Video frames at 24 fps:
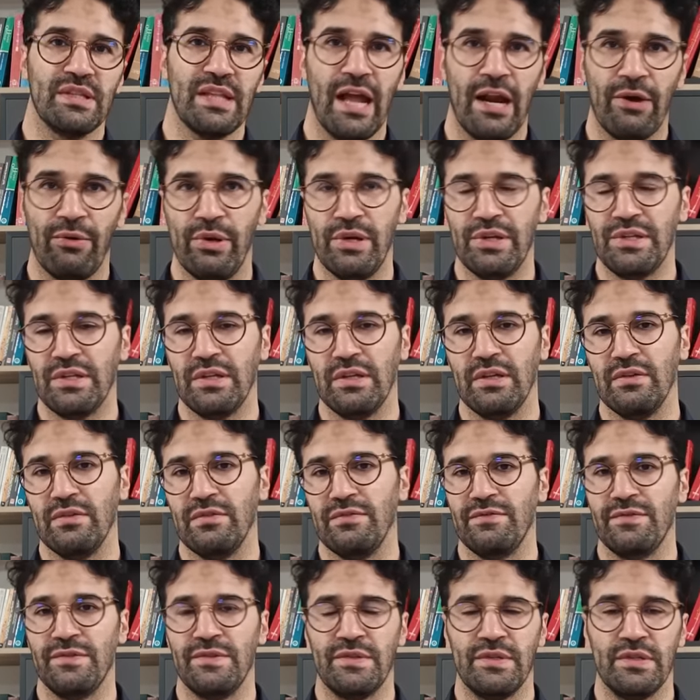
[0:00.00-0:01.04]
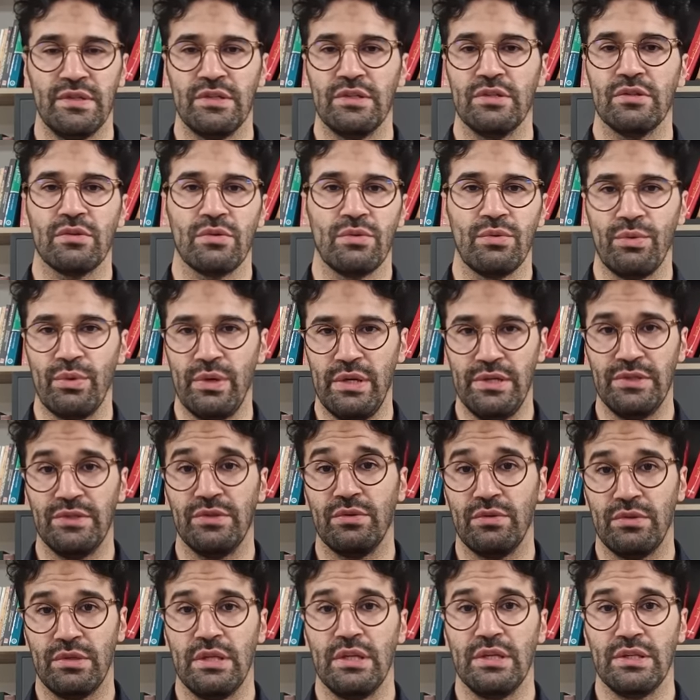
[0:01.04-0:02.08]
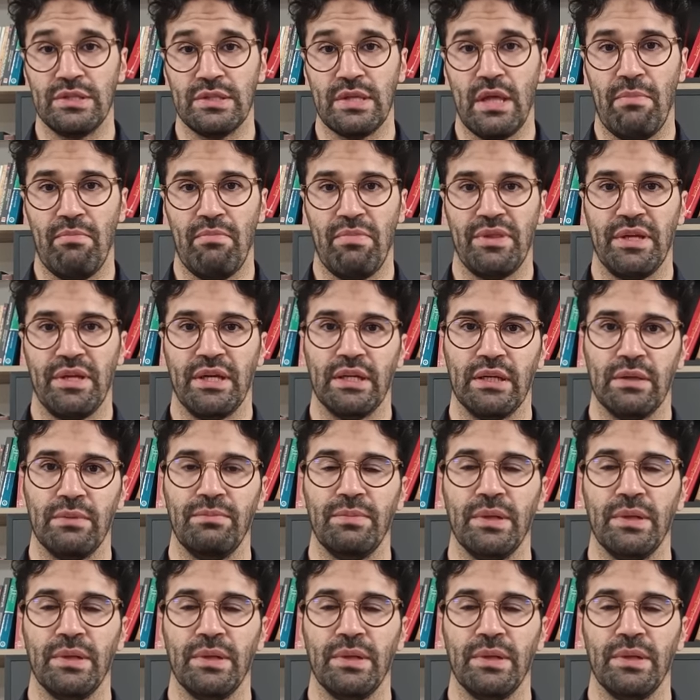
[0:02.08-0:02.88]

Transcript: narratives, stories to teach something.